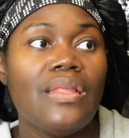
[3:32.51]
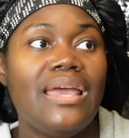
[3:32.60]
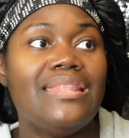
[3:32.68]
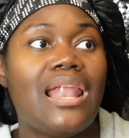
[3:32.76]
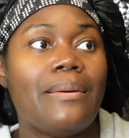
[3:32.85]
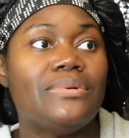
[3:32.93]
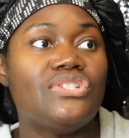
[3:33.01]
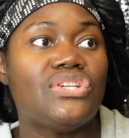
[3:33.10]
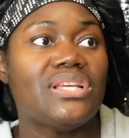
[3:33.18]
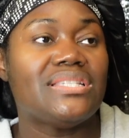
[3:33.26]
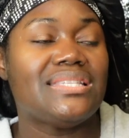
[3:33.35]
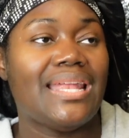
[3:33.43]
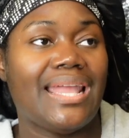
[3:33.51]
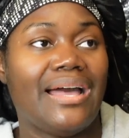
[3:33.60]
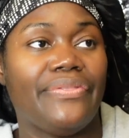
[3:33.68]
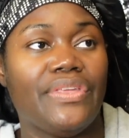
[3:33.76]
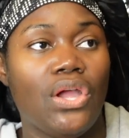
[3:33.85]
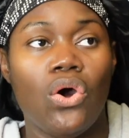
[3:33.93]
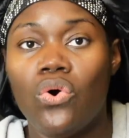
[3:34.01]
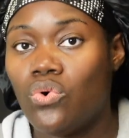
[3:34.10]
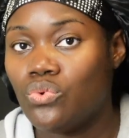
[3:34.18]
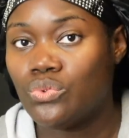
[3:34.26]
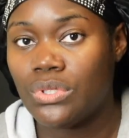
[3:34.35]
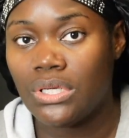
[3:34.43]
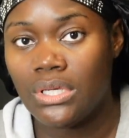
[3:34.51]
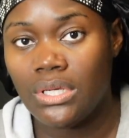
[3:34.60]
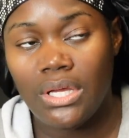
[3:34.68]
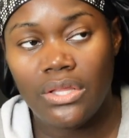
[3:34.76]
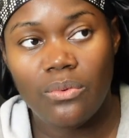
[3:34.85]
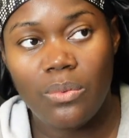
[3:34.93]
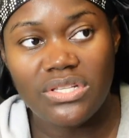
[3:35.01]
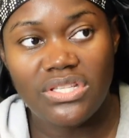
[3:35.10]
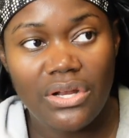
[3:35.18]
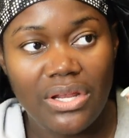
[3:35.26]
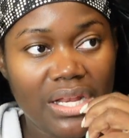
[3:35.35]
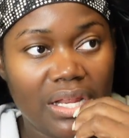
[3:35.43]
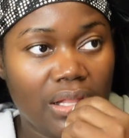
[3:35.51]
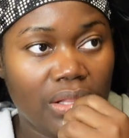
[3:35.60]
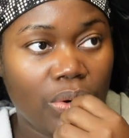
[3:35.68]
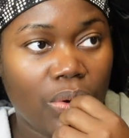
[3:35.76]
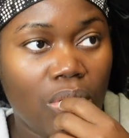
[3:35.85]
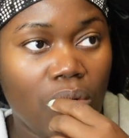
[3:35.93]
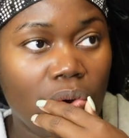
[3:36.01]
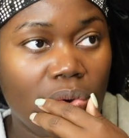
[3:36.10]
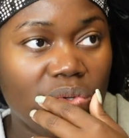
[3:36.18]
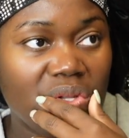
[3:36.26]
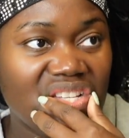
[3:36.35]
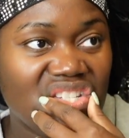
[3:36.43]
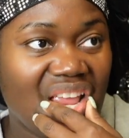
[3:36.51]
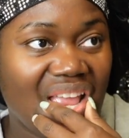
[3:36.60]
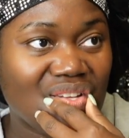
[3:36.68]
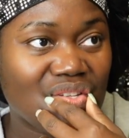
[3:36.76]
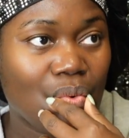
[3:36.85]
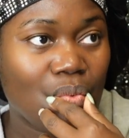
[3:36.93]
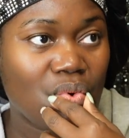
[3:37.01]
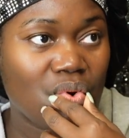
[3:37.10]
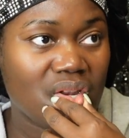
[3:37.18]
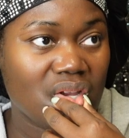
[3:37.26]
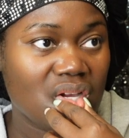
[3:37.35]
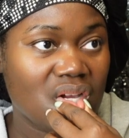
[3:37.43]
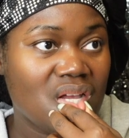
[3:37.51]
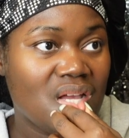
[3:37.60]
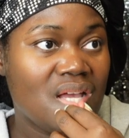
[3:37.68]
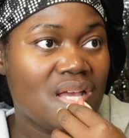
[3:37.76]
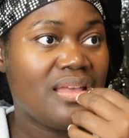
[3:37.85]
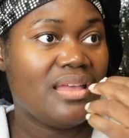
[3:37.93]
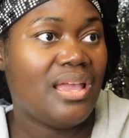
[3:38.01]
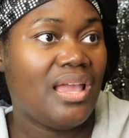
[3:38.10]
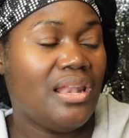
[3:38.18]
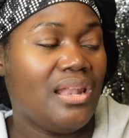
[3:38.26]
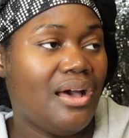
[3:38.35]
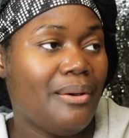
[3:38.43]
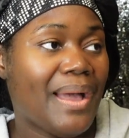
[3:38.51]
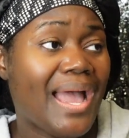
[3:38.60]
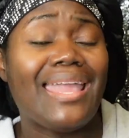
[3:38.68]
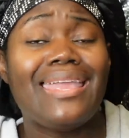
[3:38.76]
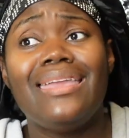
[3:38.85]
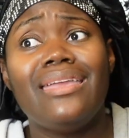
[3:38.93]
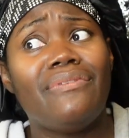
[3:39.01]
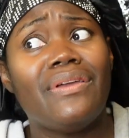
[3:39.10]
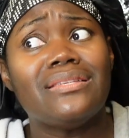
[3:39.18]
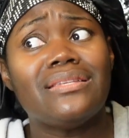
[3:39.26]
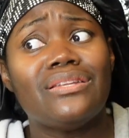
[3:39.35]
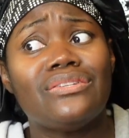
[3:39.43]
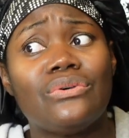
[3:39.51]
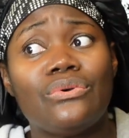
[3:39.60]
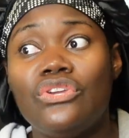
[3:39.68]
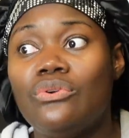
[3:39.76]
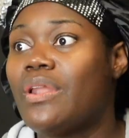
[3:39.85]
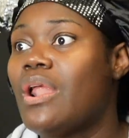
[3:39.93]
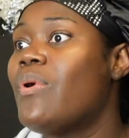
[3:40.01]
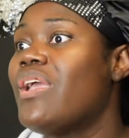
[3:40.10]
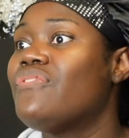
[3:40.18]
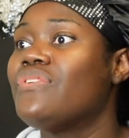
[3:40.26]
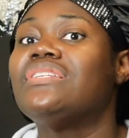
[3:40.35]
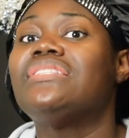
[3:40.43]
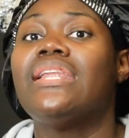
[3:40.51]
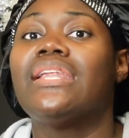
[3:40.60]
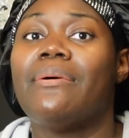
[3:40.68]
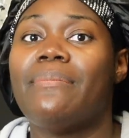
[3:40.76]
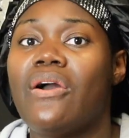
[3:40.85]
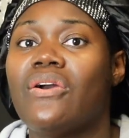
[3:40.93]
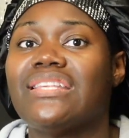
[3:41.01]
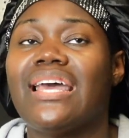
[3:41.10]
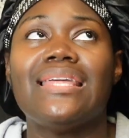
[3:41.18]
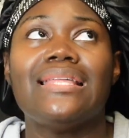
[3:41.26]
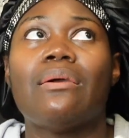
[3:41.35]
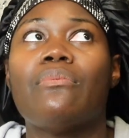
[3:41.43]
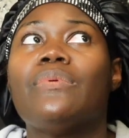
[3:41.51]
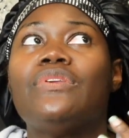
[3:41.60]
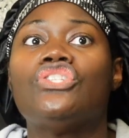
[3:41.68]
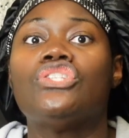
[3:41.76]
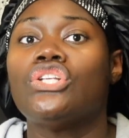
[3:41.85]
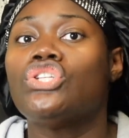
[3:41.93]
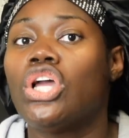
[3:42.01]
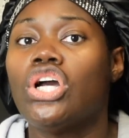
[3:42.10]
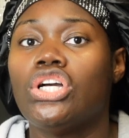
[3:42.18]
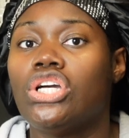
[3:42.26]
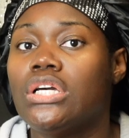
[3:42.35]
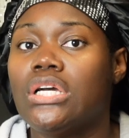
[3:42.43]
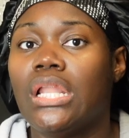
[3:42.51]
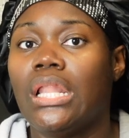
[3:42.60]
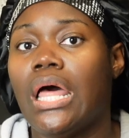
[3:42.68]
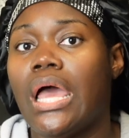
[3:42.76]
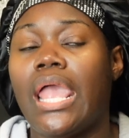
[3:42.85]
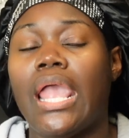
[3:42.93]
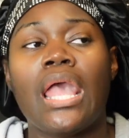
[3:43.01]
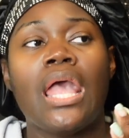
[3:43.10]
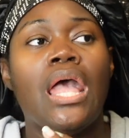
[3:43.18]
And then I'm going to just take out the ones that are getting a little old, and change the water. And my IKEA vase that is so cute, but I'm waiting for the sun to come out because I think that would be such a good, like,